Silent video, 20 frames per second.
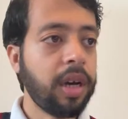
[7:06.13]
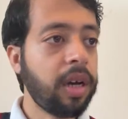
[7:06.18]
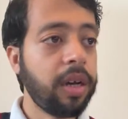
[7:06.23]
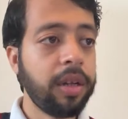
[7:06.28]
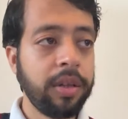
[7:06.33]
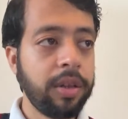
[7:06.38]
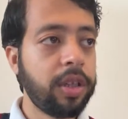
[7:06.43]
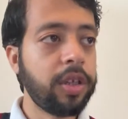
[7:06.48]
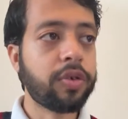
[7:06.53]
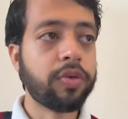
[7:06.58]

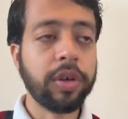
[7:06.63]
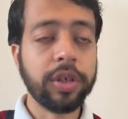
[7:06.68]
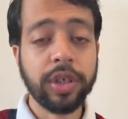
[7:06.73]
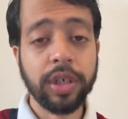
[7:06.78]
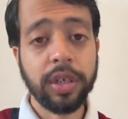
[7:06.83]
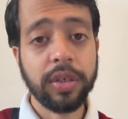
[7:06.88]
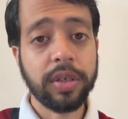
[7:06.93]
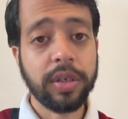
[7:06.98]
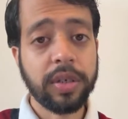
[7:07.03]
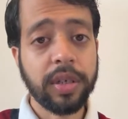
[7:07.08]
This question
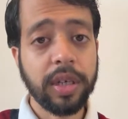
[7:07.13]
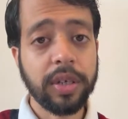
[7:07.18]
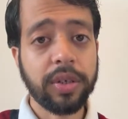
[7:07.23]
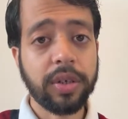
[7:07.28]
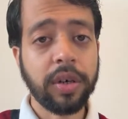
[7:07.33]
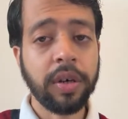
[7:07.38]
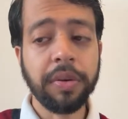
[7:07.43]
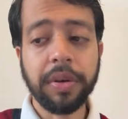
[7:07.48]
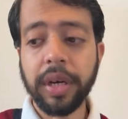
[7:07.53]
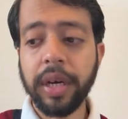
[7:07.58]
is assessed.
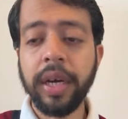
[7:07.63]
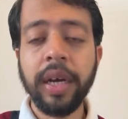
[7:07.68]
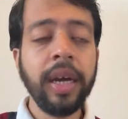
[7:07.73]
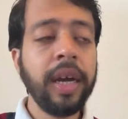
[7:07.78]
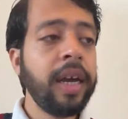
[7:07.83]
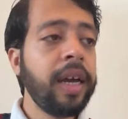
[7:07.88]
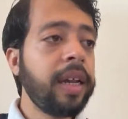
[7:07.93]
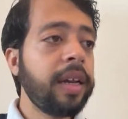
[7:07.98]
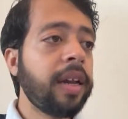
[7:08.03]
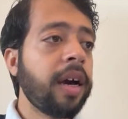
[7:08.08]
Okay.
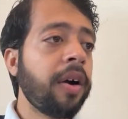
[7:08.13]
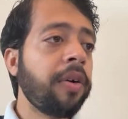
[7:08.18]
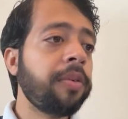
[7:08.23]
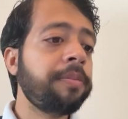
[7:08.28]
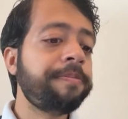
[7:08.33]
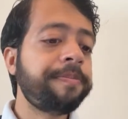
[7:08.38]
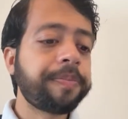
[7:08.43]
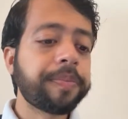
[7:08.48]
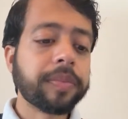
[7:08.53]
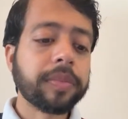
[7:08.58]
Now,
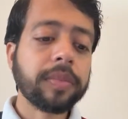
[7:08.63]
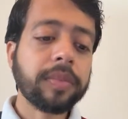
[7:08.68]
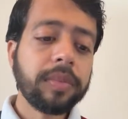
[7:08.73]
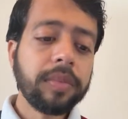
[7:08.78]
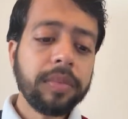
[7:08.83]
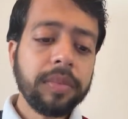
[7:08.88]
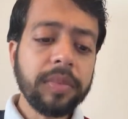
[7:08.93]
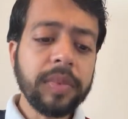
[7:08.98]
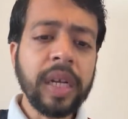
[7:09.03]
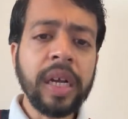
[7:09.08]

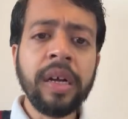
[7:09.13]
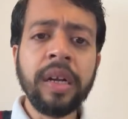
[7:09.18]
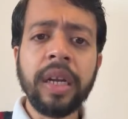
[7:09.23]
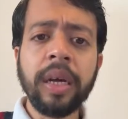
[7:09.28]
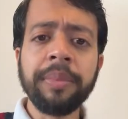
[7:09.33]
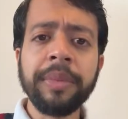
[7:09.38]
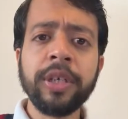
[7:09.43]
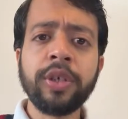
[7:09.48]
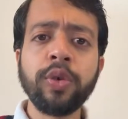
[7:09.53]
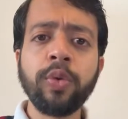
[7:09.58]

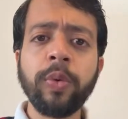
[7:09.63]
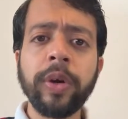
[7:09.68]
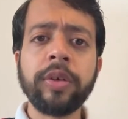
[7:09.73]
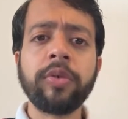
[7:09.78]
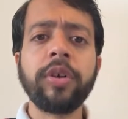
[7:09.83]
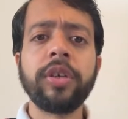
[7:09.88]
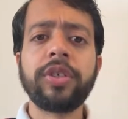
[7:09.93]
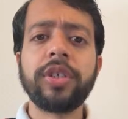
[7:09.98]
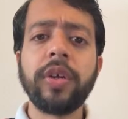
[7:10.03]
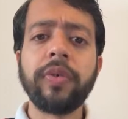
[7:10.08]
let me do one
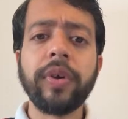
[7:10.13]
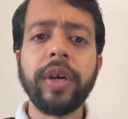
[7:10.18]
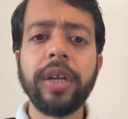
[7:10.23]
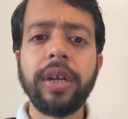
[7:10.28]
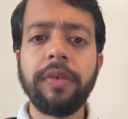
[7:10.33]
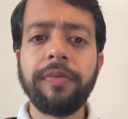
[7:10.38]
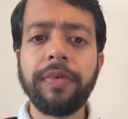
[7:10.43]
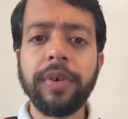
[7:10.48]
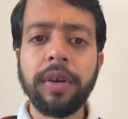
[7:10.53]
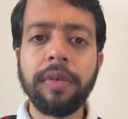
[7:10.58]
question right
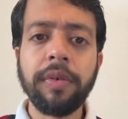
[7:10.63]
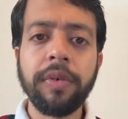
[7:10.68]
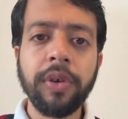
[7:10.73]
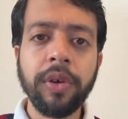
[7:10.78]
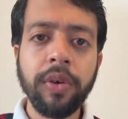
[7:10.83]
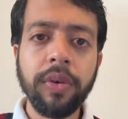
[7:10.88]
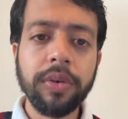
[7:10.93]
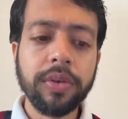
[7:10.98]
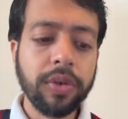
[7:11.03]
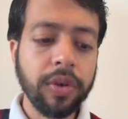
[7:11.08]
in front of
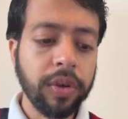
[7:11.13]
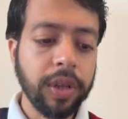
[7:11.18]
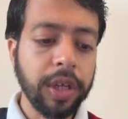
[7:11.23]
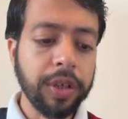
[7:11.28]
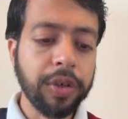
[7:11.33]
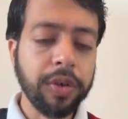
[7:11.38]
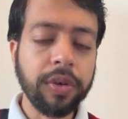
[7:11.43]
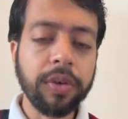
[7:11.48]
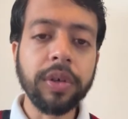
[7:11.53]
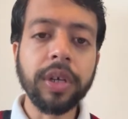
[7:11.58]
you so that
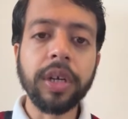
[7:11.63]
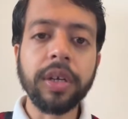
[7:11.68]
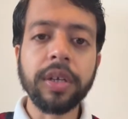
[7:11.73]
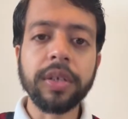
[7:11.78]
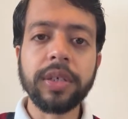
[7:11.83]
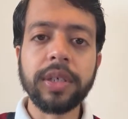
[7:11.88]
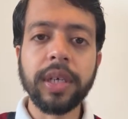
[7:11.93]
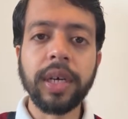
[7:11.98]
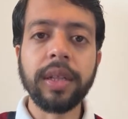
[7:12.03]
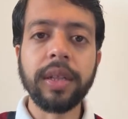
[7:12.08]
you could
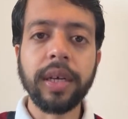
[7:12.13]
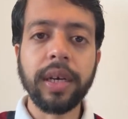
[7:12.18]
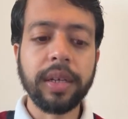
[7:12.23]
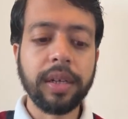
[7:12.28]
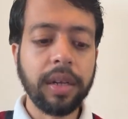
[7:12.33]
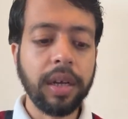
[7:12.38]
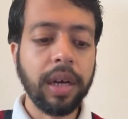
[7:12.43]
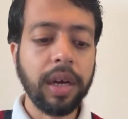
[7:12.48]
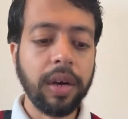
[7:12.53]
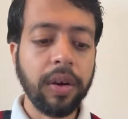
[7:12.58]
understand that.
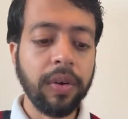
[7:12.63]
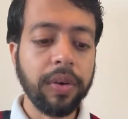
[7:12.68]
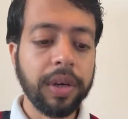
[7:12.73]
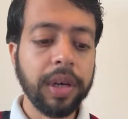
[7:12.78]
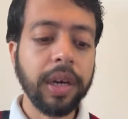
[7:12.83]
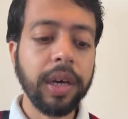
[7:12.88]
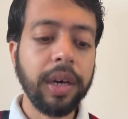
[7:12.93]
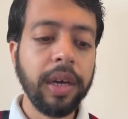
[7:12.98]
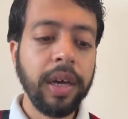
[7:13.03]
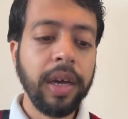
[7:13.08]

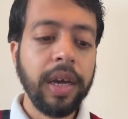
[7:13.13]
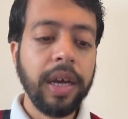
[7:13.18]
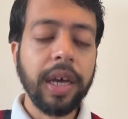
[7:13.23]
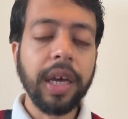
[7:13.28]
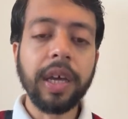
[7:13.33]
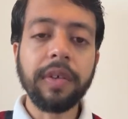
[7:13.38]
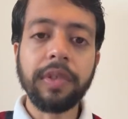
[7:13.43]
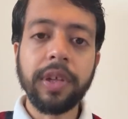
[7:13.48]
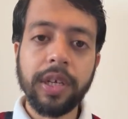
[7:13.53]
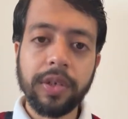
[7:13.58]
Okay,
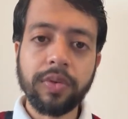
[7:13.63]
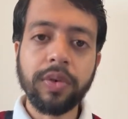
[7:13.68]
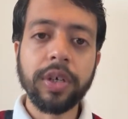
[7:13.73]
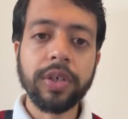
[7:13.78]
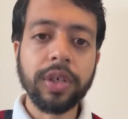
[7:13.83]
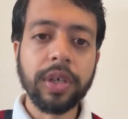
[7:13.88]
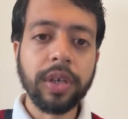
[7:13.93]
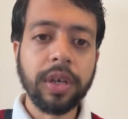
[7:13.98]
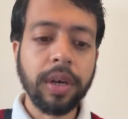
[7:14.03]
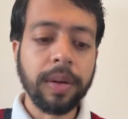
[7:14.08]
if this
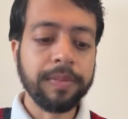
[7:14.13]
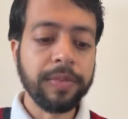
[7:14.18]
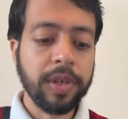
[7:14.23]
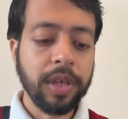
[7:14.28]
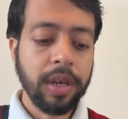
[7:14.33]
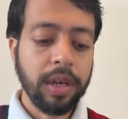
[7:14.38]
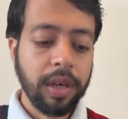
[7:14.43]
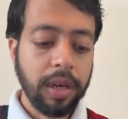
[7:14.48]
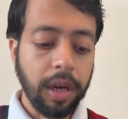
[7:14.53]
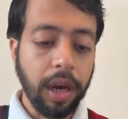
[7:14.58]
question comes
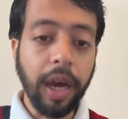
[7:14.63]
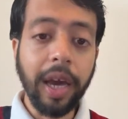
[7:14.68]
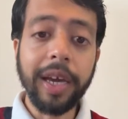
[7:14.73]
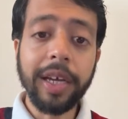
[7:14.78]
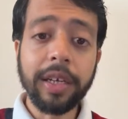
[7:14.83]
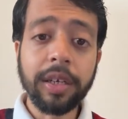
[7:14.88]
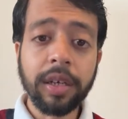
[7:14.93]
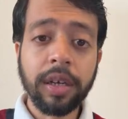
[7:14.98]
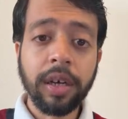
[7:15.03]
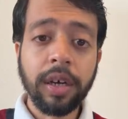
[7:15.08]

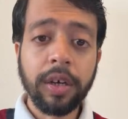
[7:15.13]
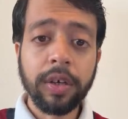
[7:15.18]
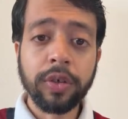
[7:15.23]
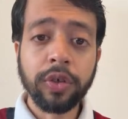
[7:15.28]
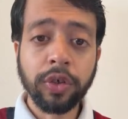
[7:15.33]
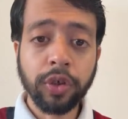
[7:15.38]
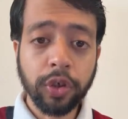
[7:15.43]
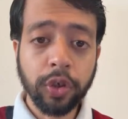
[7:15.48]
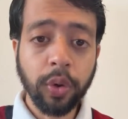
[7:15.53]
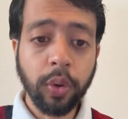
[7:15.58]
in
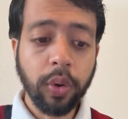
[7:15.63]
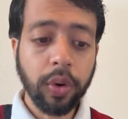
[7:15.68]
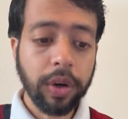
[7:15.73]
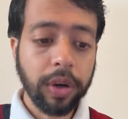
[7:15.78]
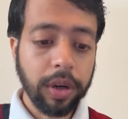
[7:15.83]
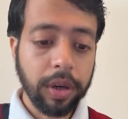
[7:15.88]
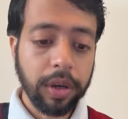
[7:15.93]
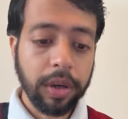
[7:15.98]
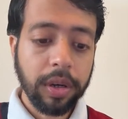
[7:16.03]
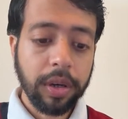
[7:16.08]

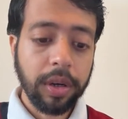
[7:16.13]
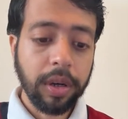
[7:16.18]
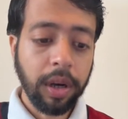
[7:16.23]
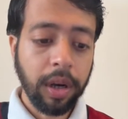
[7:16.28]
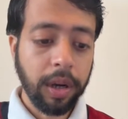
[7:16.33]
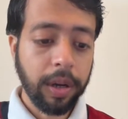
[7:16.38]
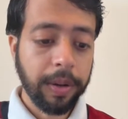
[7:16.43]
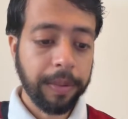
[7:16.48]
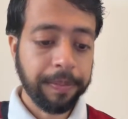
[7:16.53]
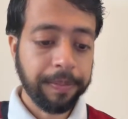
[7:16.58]
your
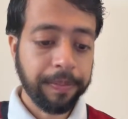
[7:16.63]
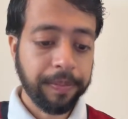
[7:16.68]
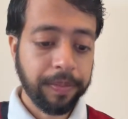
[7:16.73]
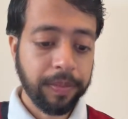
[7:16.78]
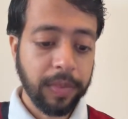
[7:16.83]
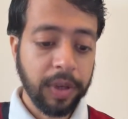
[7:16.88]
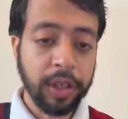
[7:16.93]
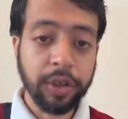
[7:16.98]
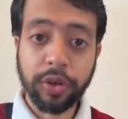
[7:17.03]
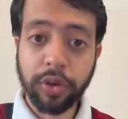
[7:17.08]

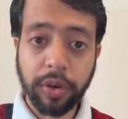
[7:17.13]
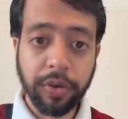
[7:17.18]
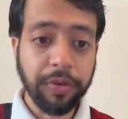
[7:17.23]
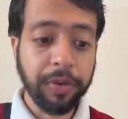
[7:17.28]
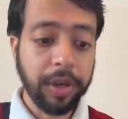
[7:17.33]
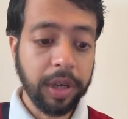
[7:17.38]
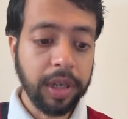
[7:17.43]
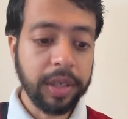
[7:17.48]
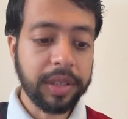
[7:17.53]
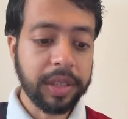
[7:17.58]

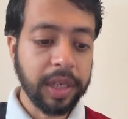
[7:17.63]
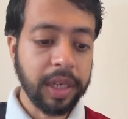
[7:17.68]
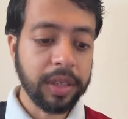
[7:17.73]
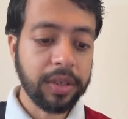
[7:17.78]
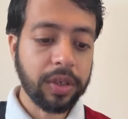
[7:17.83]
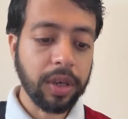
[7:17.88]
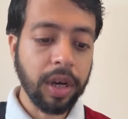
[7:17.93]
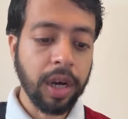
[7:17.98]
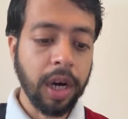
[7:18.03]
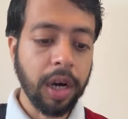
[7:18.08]
real
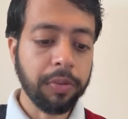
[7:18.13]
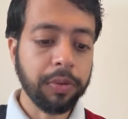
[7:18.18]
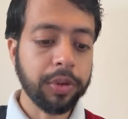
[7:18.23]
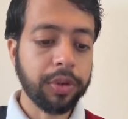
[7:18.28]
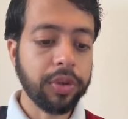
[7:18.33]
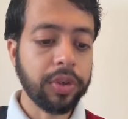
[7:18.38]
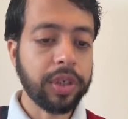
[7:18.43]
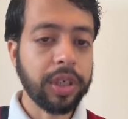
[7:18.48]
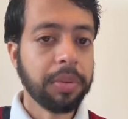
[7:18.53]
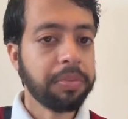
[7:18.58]
test, how would
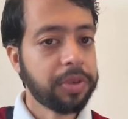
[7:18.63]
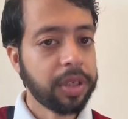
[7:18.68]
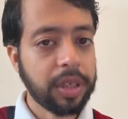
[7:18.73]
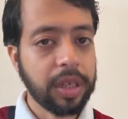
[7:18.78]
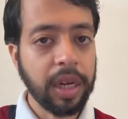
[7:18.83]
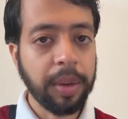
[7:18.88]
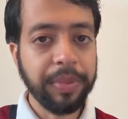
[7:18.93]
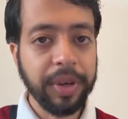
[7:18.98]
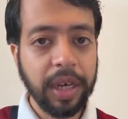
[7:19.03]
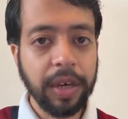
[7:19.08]
you attempt it?
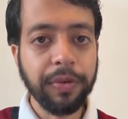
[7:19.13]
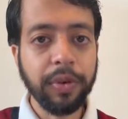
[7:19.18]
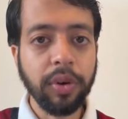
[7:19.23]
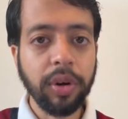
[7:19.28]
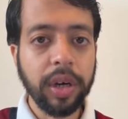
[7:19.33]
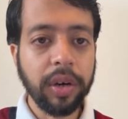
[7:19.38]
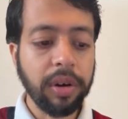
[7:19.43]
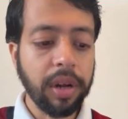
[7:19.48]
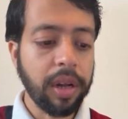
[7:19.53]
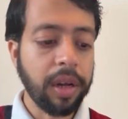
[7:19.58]
Let me give you
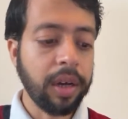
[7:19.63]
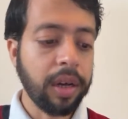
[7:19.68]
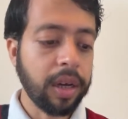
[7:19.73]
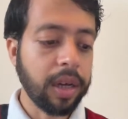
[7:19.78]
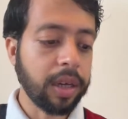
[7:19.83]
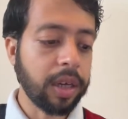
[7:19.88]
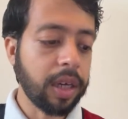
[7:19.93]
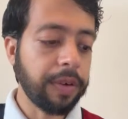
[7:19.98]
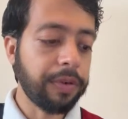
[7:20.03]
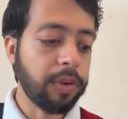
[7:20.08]

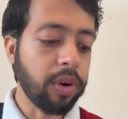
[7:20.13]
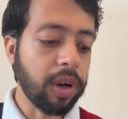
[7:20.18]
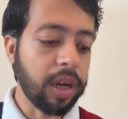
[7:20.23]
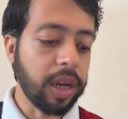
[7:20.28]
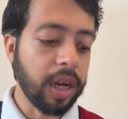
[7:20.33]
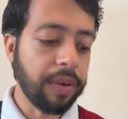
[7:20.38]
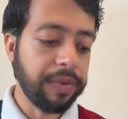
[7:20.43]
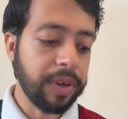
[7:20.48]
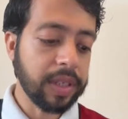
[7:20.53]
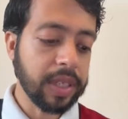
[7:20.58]
a
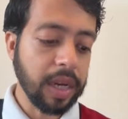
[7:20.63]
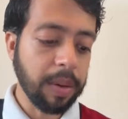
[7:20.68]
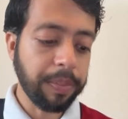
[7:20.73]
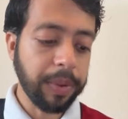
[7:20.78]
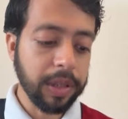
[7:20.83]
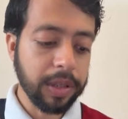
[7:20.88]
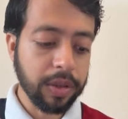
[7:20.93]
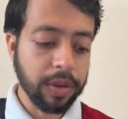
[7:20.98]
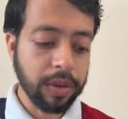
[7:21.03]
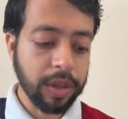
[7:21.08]
live
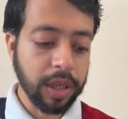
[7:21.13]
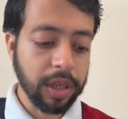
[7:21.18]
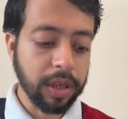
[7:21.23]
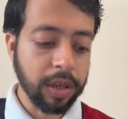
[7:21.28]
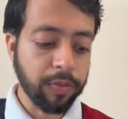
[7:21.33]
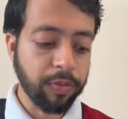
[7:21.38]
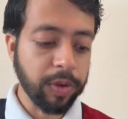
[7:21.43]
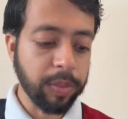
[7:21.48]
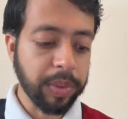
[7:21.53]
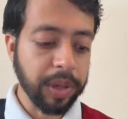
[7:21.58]
example so that
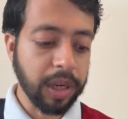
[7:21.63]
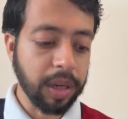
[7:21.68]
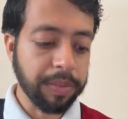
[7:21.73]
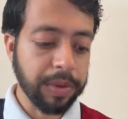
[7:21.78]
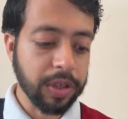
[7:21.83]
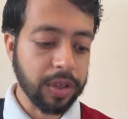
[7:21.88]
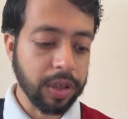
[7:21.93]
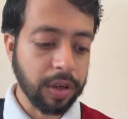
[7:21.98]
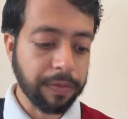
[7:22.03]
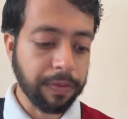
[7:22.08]
it will become
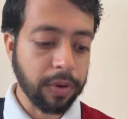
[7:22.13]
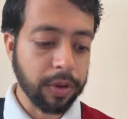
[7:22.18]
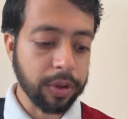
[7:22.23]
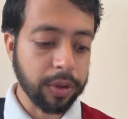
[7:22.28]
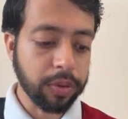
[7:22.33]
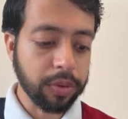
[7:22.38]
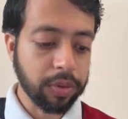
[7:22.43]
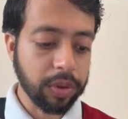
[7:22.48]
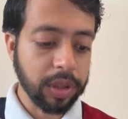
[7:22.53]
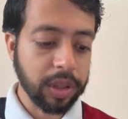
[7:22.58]
easier for
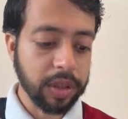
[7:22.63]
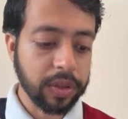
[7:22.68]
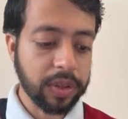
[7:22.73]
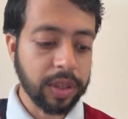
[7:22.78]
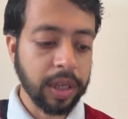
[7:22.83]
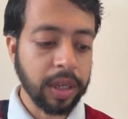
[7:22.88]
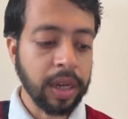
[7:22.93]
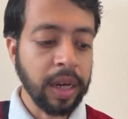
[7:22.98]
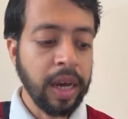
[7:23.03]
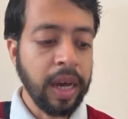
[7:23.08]
you to
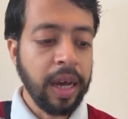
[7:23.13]
understand.